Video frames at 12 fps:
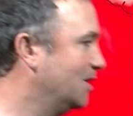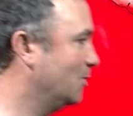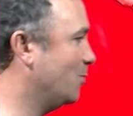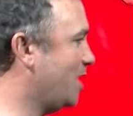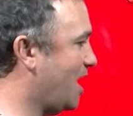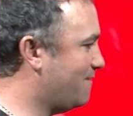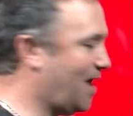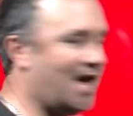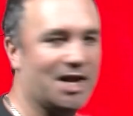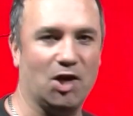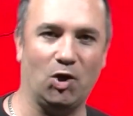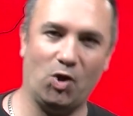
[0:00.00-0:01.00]
We have
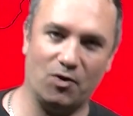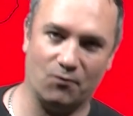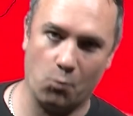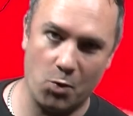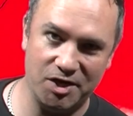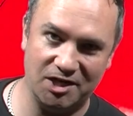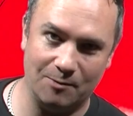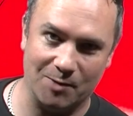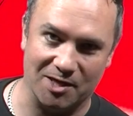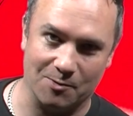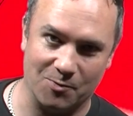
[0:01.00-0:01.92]
had a lot of windy weather.